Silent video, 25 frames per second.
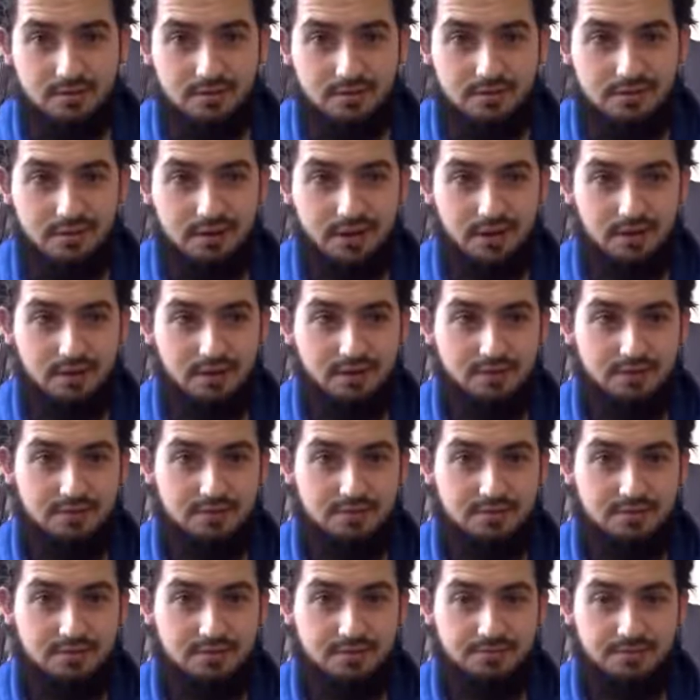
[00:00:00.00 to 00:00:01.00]
Like,
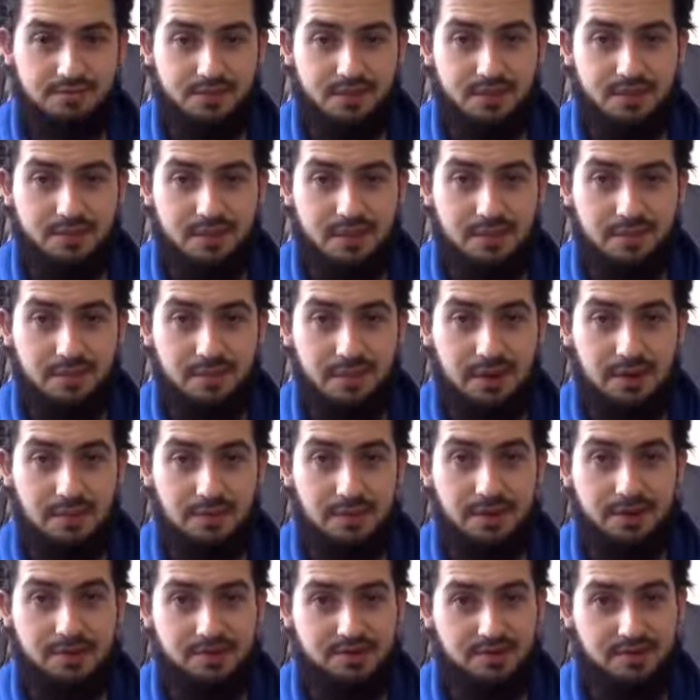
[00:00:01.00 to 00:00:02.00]
only a black
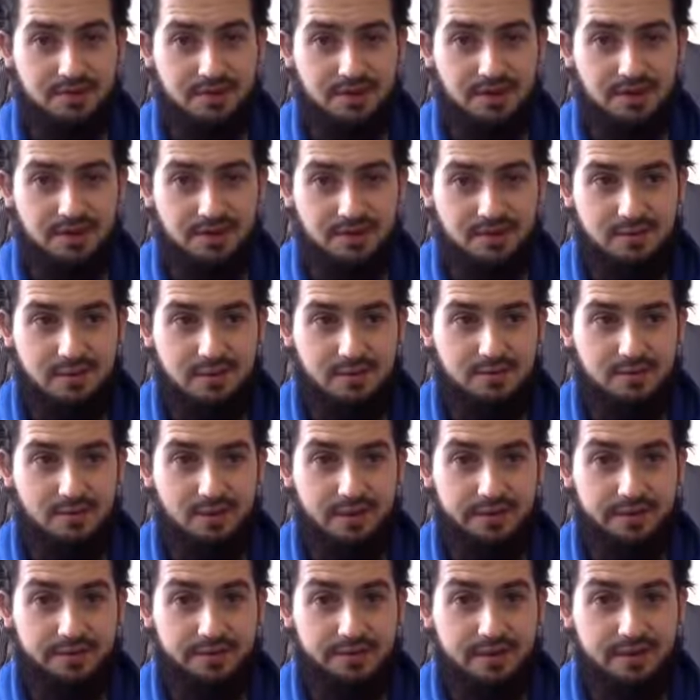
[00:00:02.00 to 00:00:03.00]
person till I was about
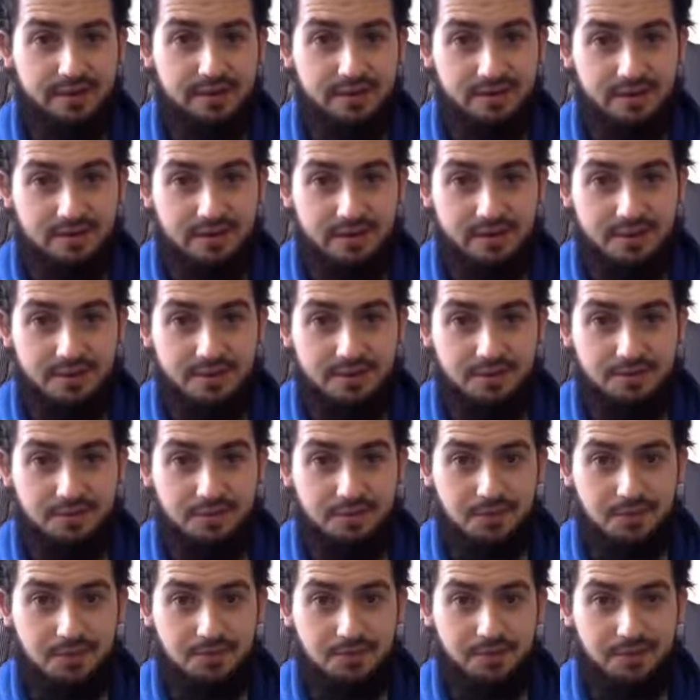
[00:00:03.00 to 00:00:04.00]
20,
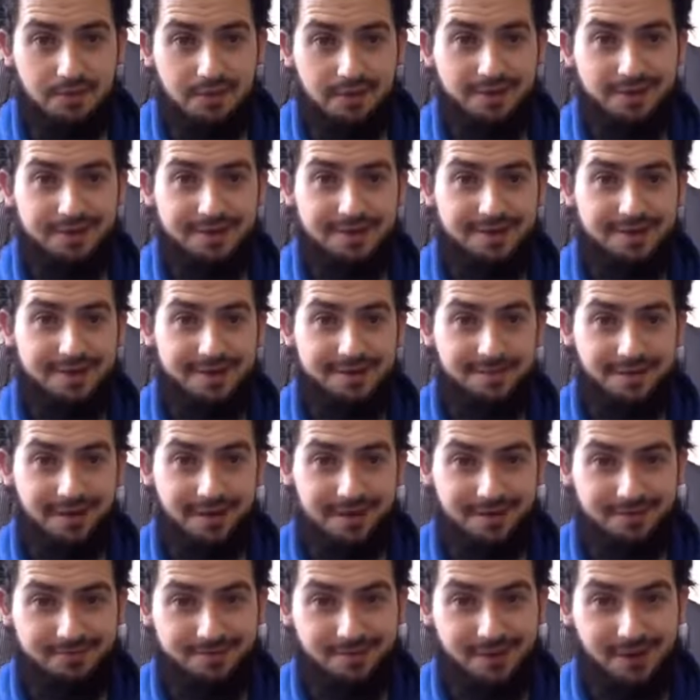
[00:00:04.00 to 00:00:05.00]
but
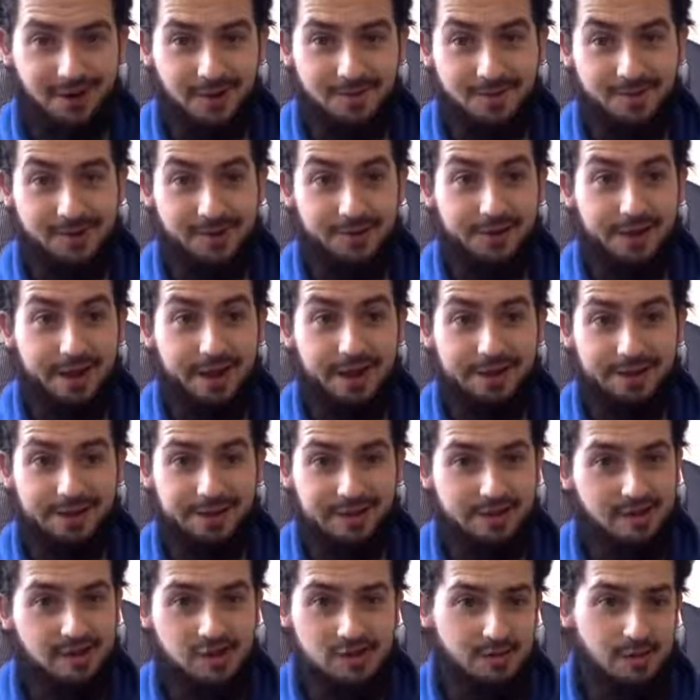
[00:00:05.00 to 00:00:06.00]
I can rock up in
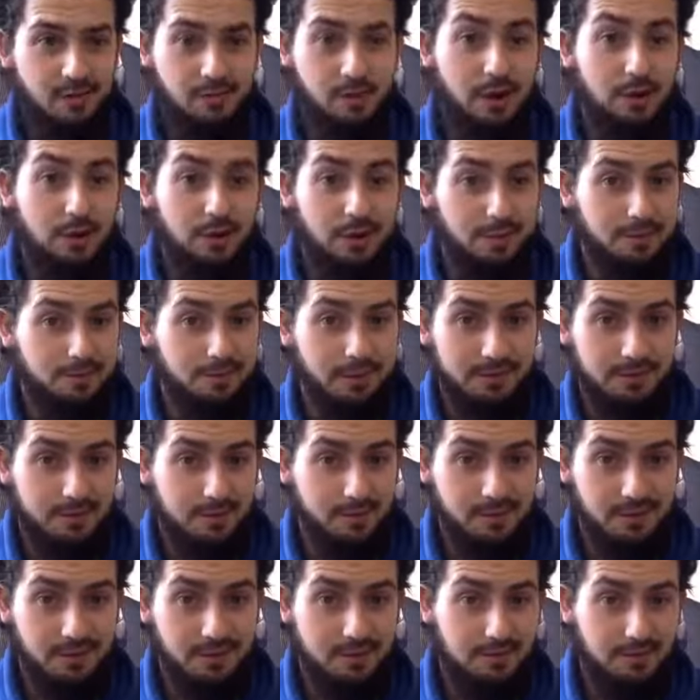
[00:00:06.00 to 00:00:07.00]
Uganda and just be welcomed by
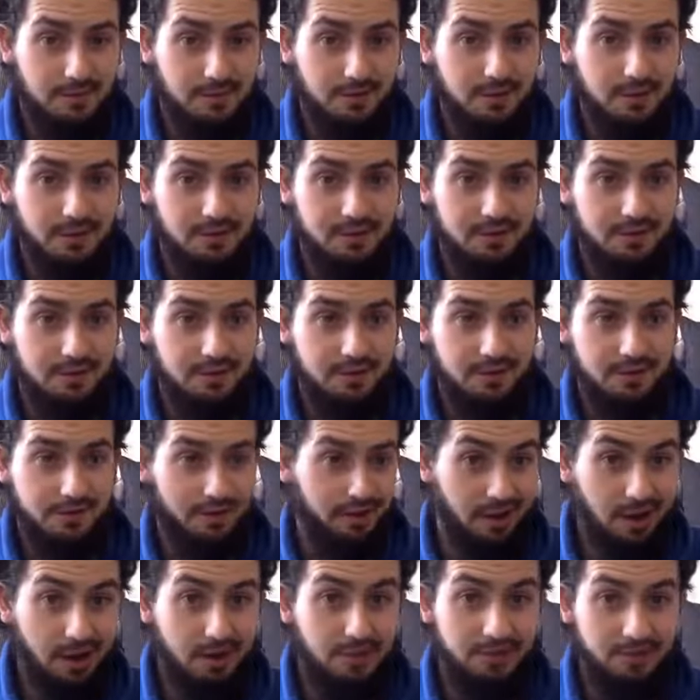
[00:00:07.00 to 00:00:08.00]
these people
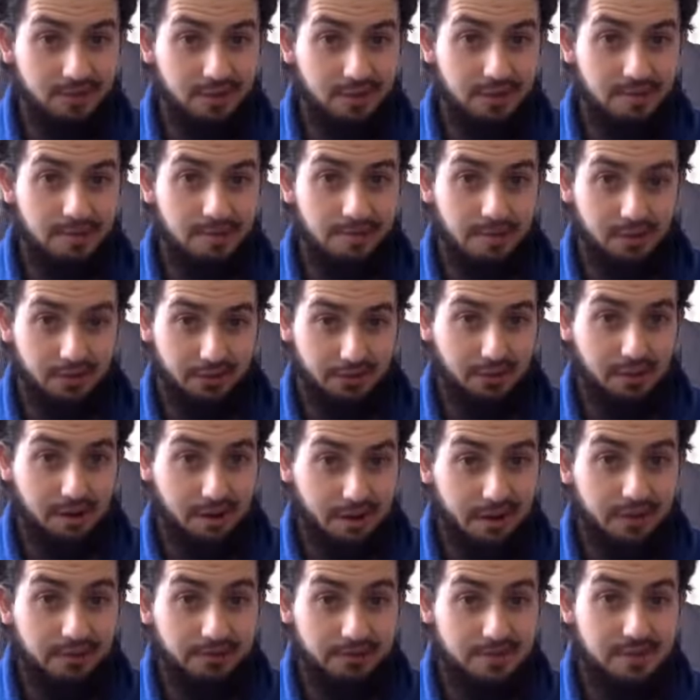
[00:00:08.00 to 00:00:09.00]
and love them, and they
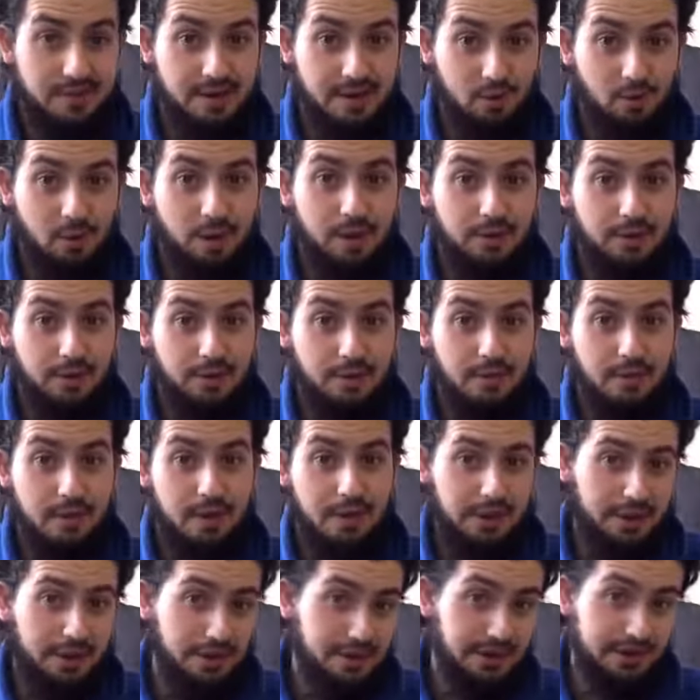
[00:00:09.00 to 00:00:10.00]
love me and welcome
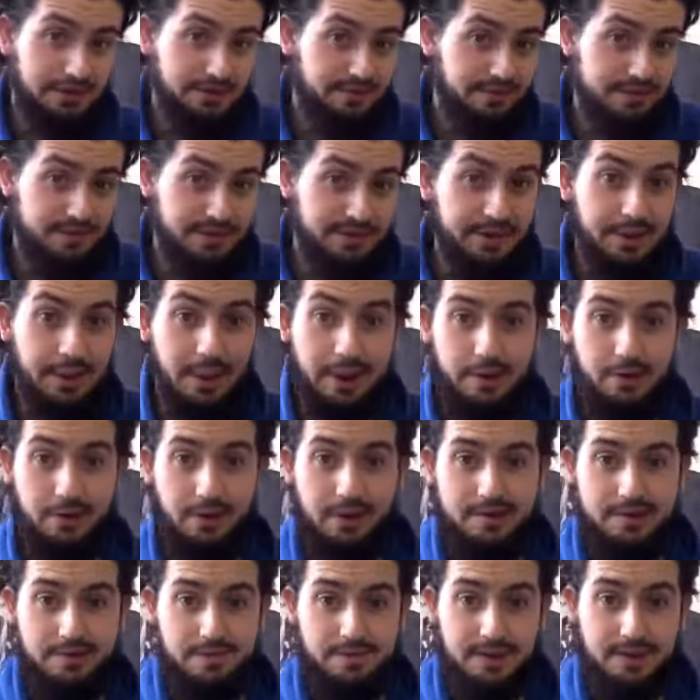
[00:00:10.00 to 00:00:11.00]
me, and
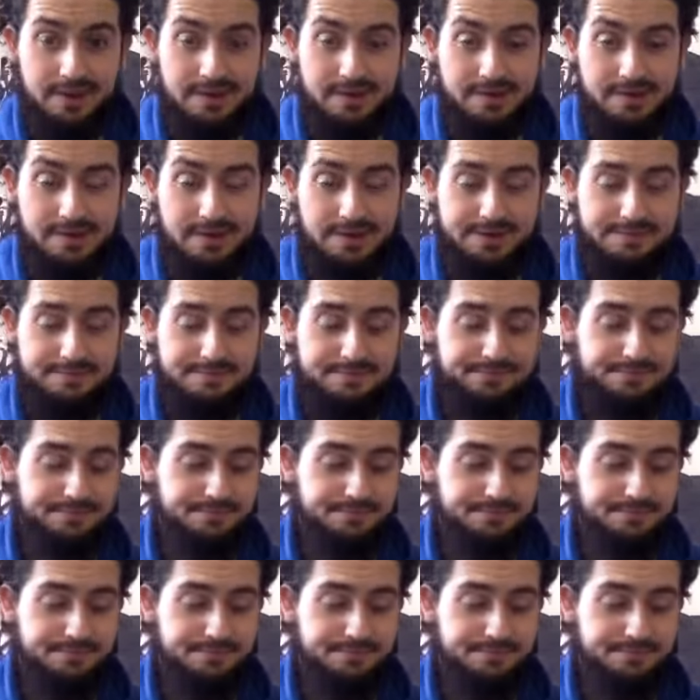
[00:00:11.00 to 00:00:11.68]
likewise in Palestine.